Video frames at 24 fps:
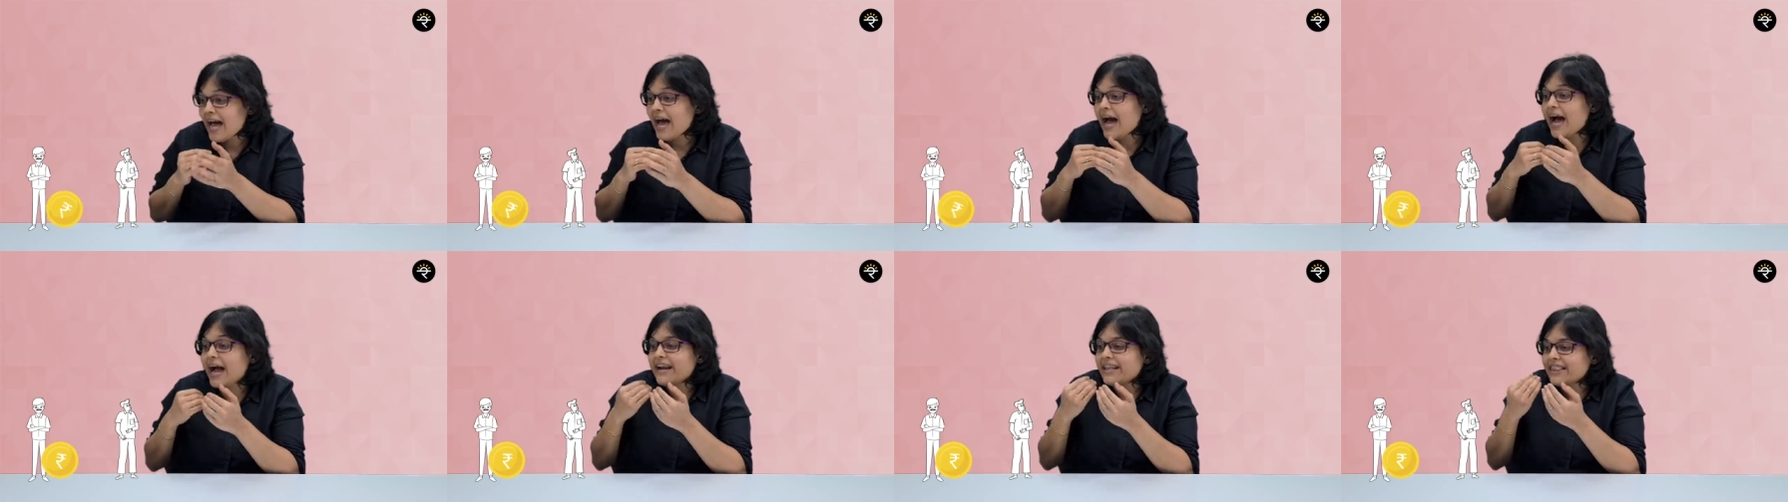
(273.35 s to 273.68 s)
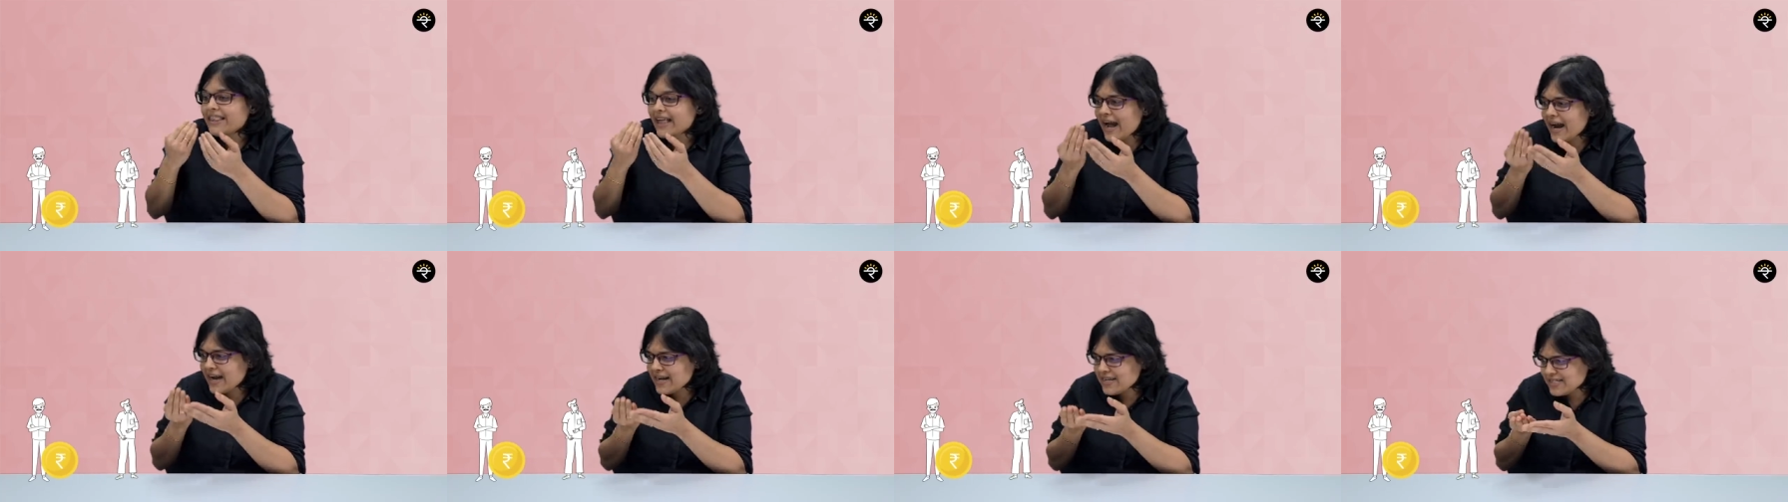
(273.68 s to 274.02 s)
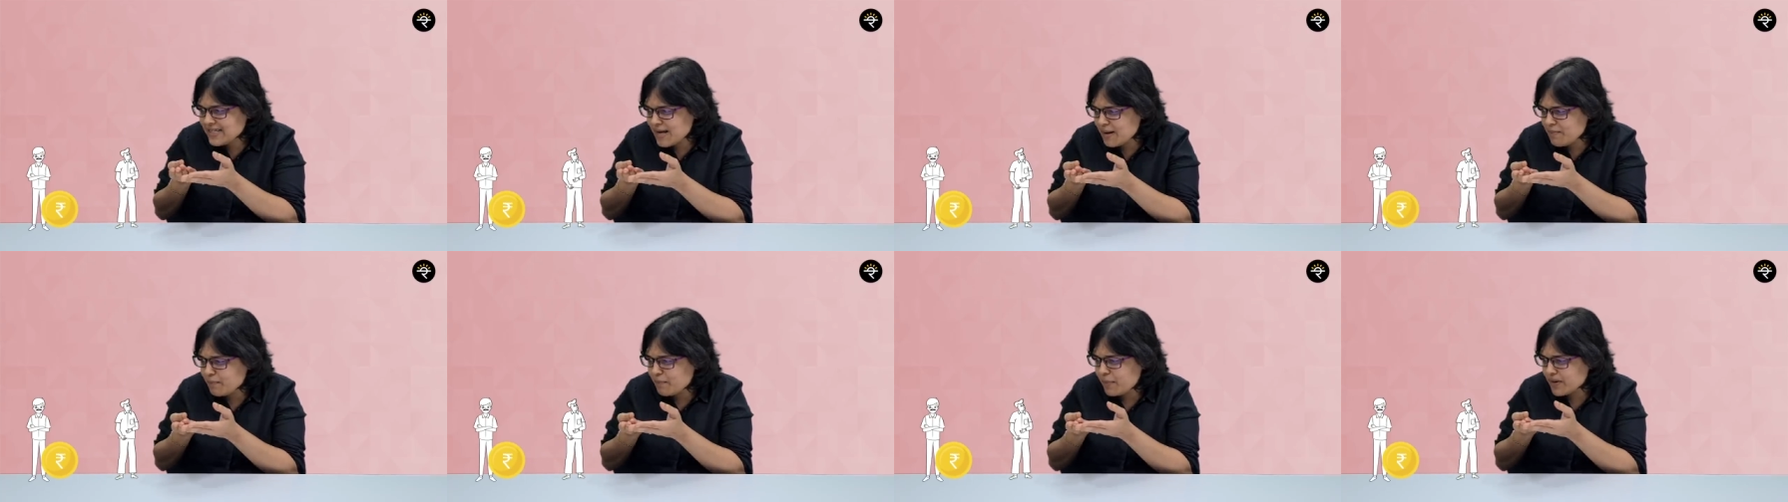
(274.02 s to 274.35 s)
and that
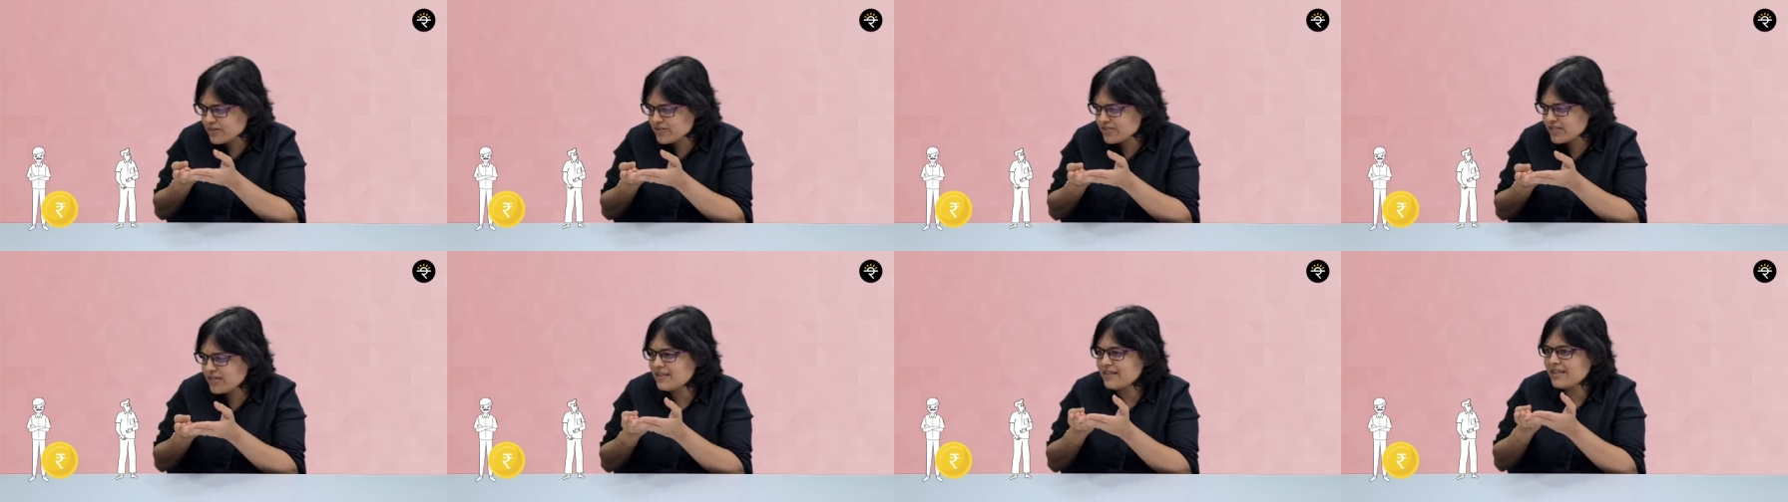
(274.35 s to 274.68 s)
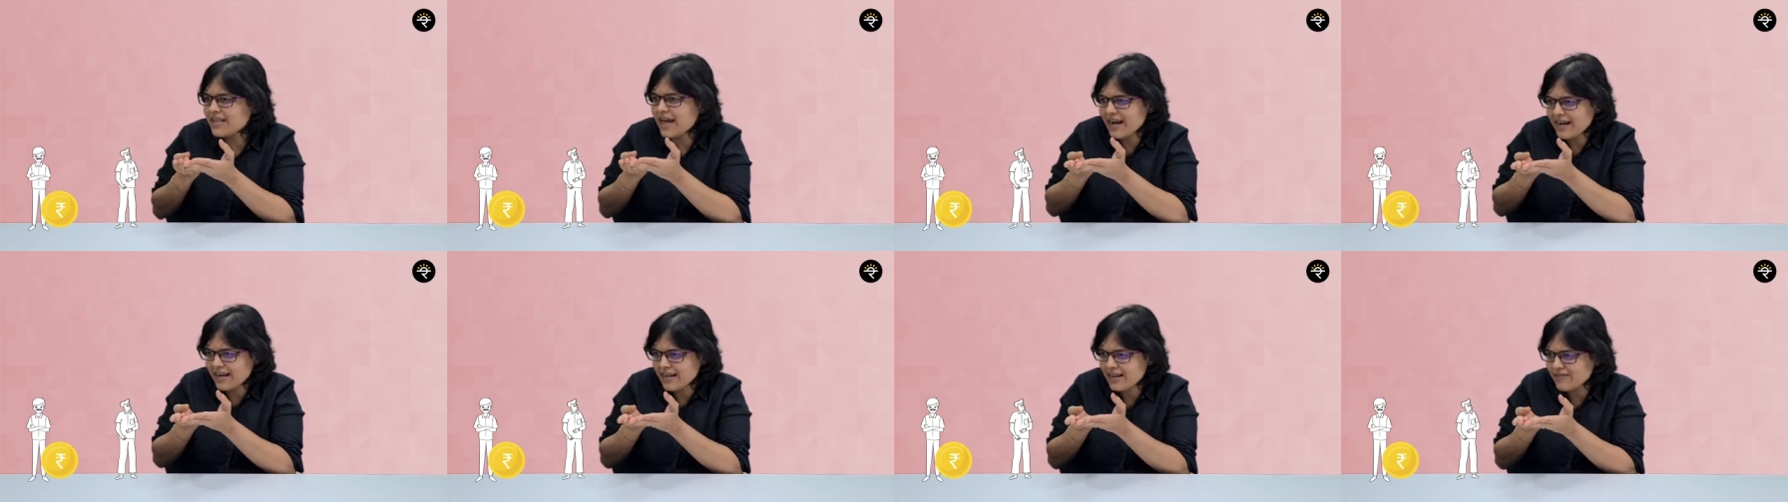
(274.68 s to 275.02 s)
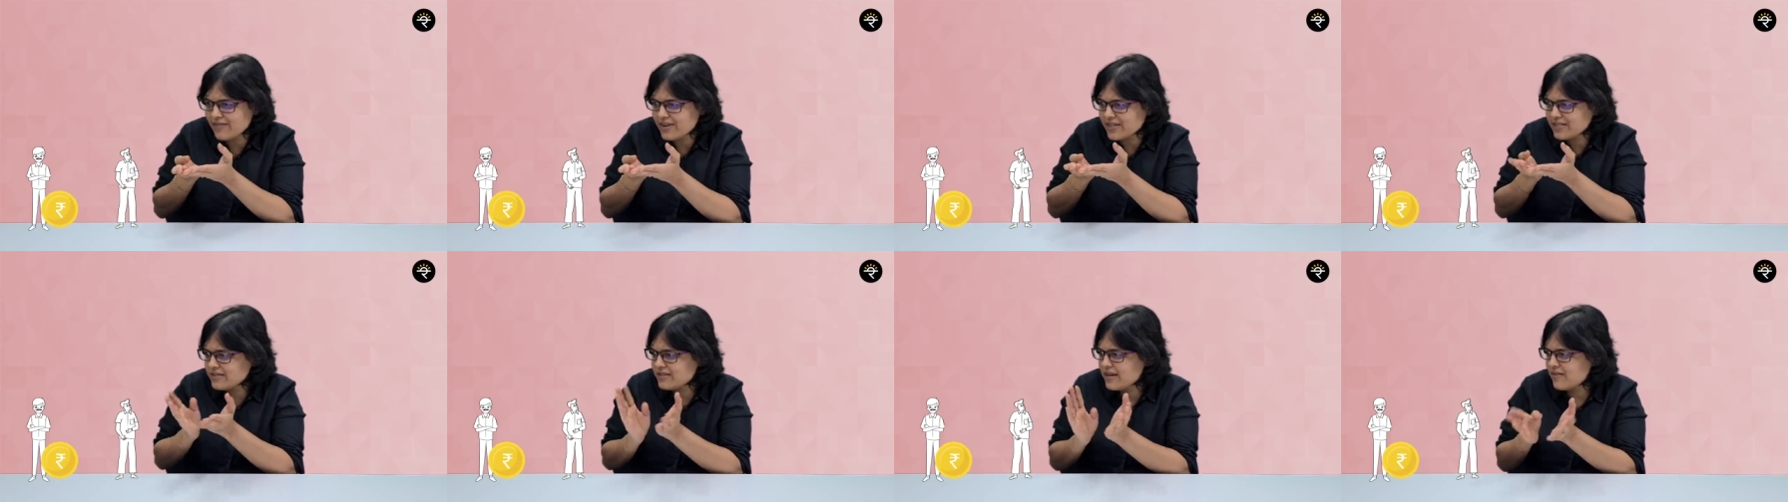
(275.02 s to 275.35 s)
some person, that
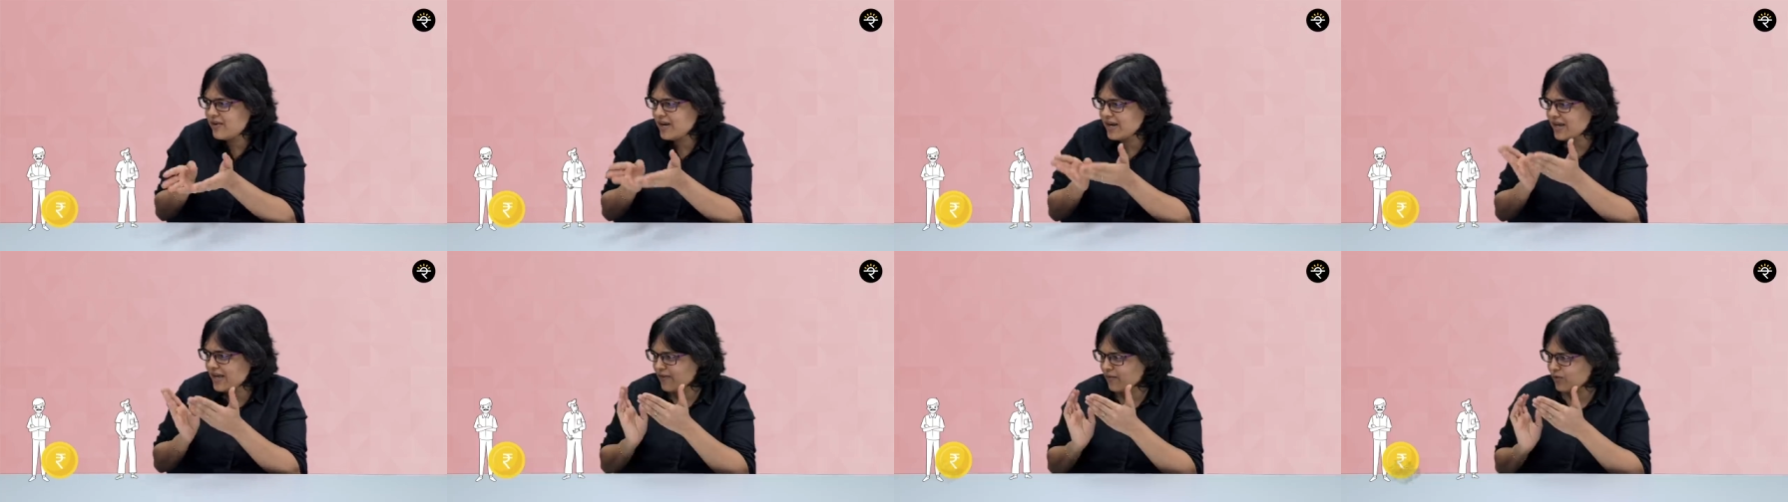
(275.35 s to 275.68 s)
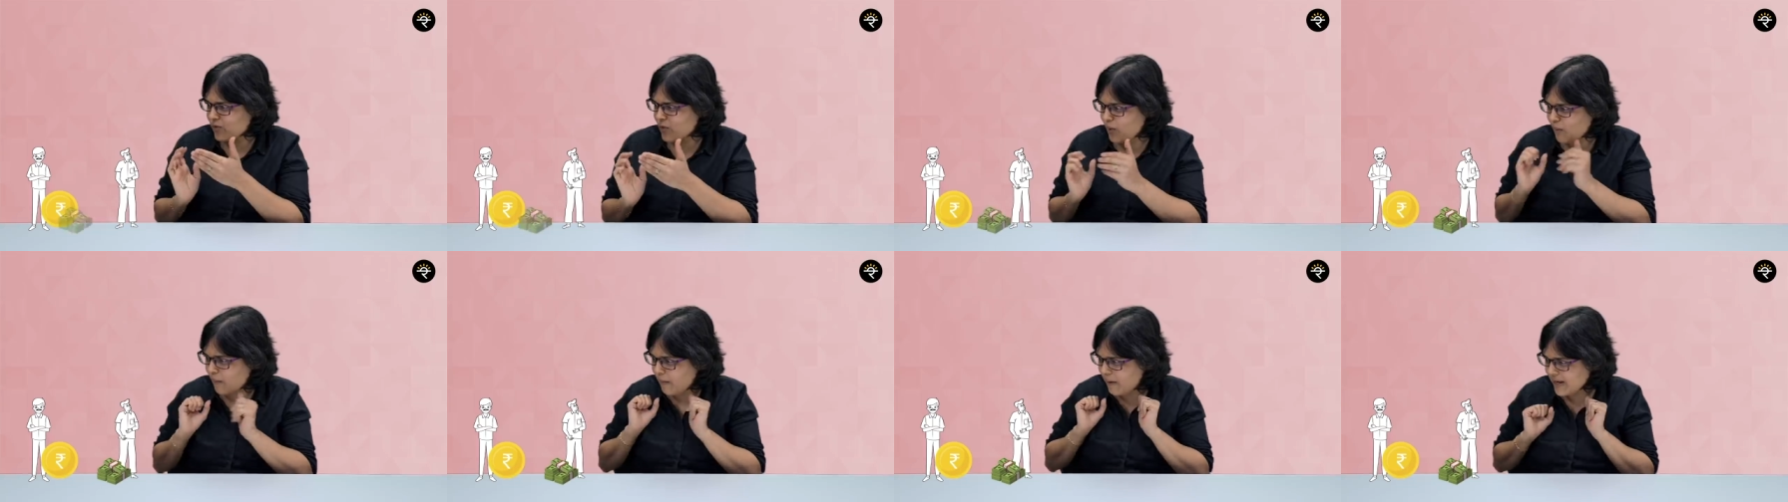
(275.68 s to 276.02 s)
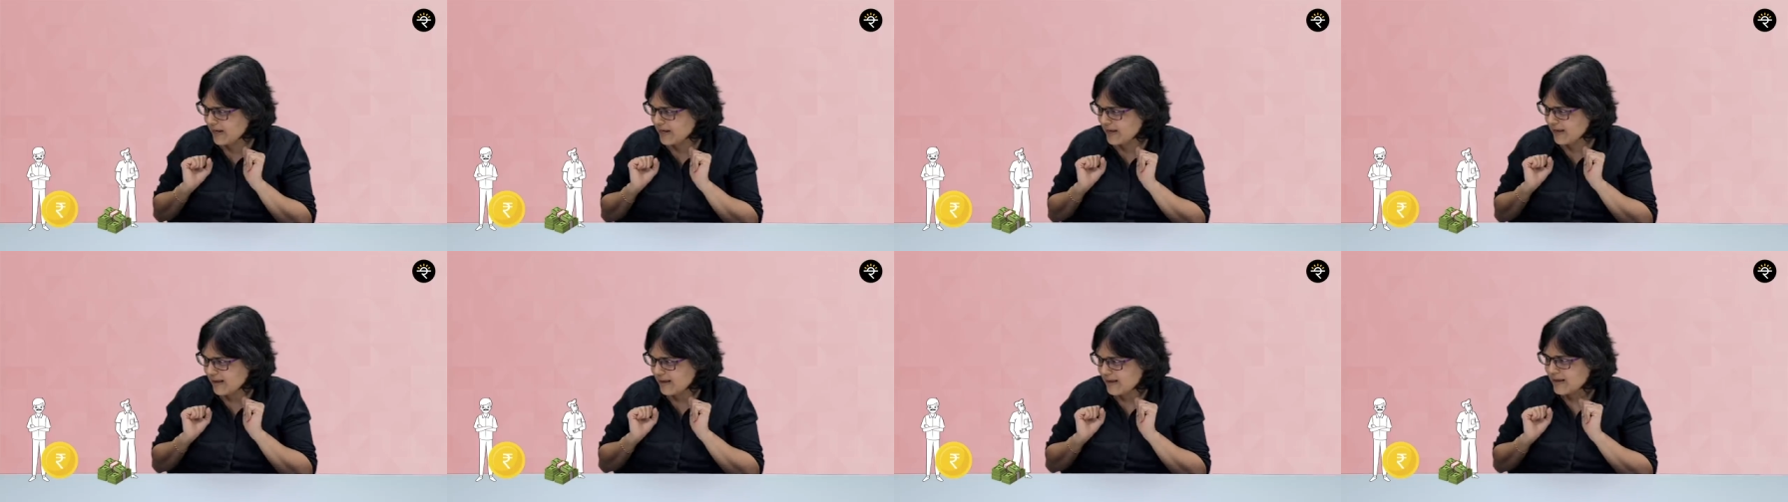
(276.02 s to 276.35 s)
investor will give you
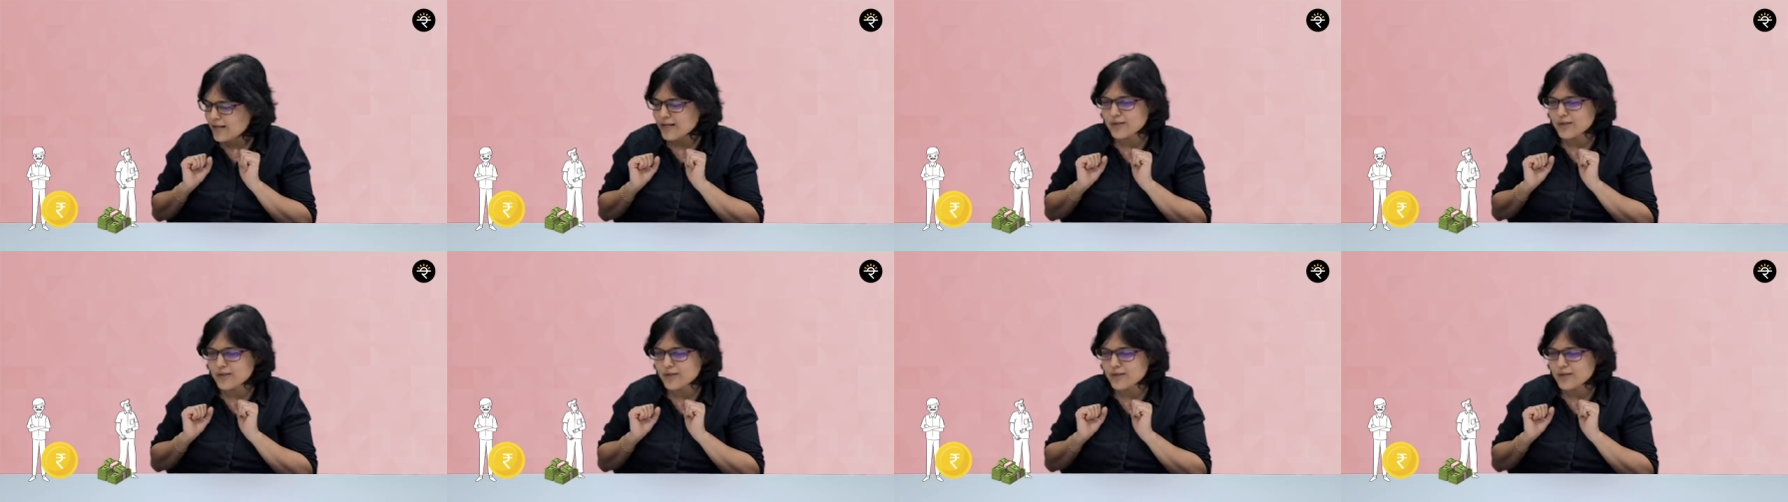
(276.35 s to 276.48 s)
money.